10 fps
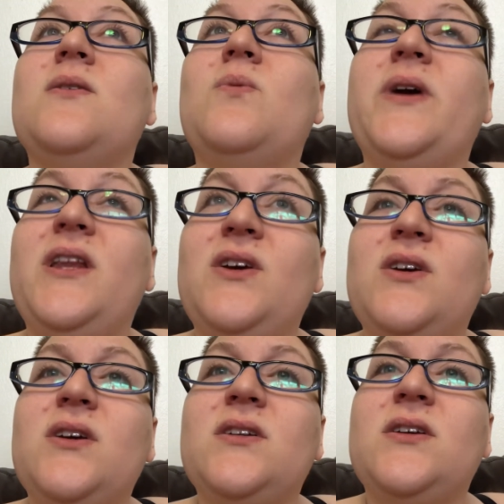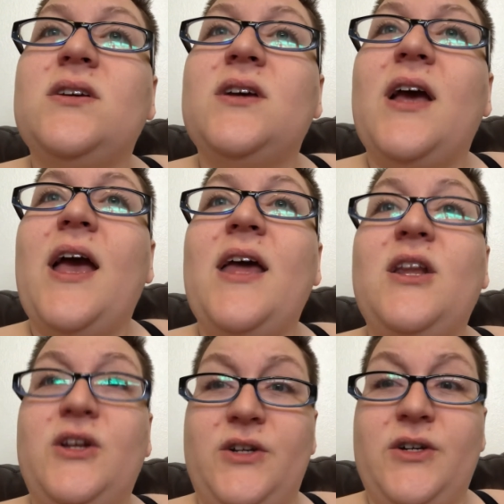We looked
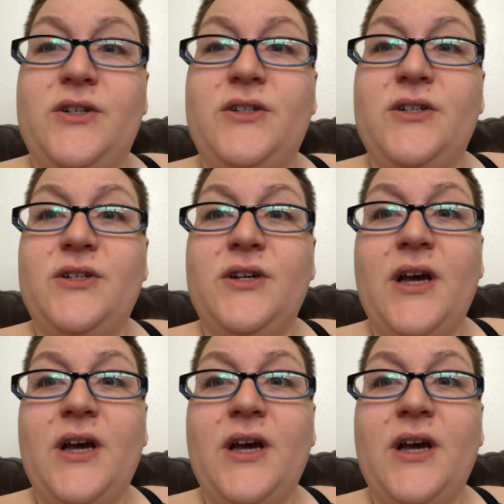and looked